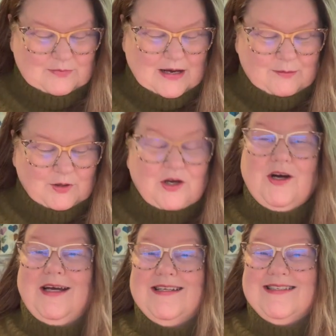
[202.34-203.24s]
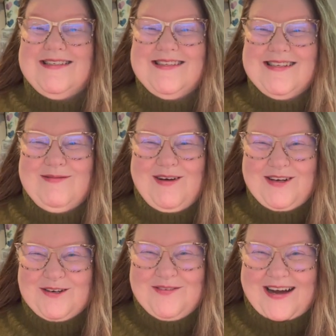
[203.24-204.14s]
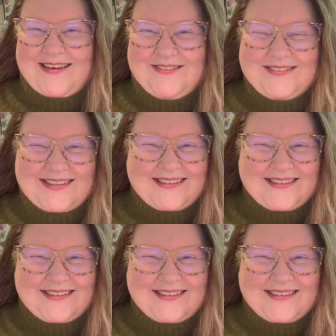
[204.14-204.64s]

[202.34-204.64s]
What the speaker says: I'm curious about your 5.